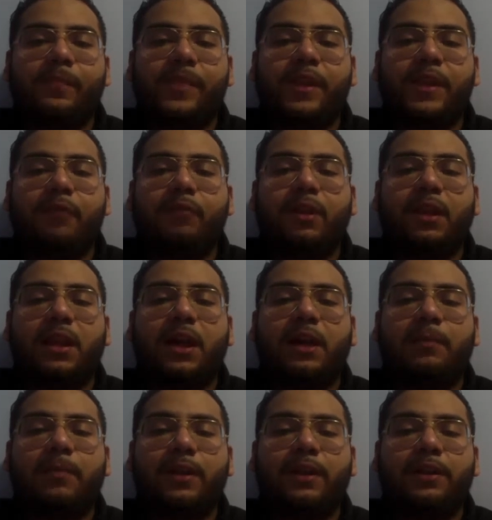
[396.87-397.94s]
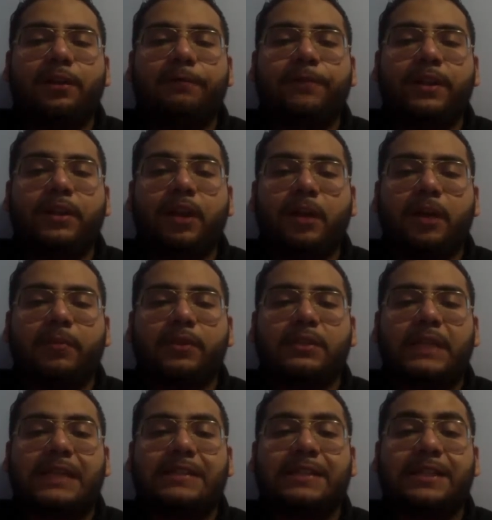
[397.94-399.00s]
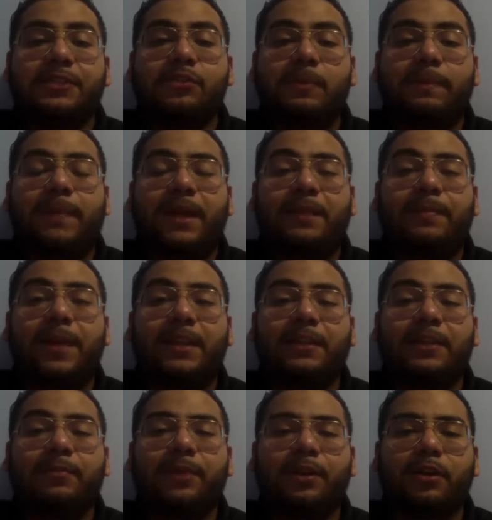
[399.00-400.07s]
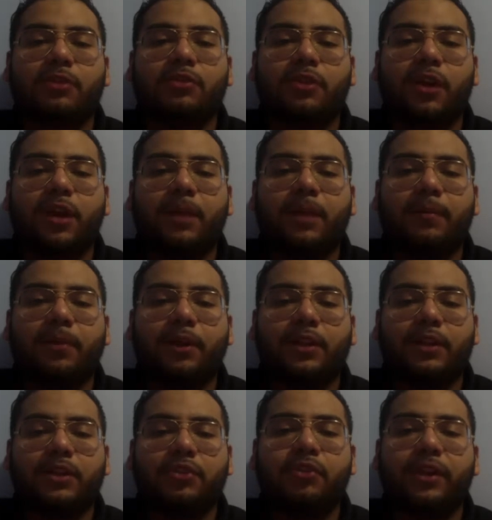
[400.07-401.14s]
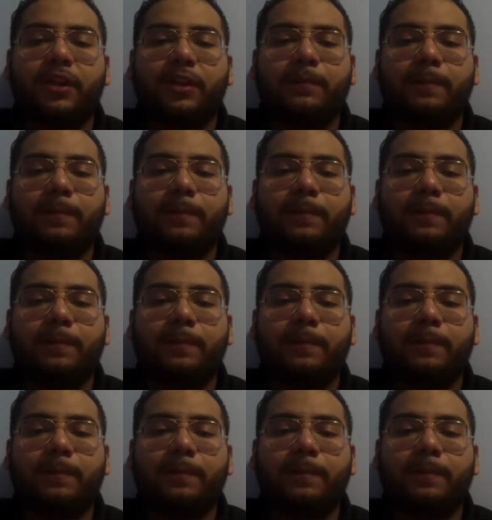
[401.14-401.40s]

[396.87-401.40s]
in reliability of e-commerce has led to Bed Bath & Beyond target market shrinking,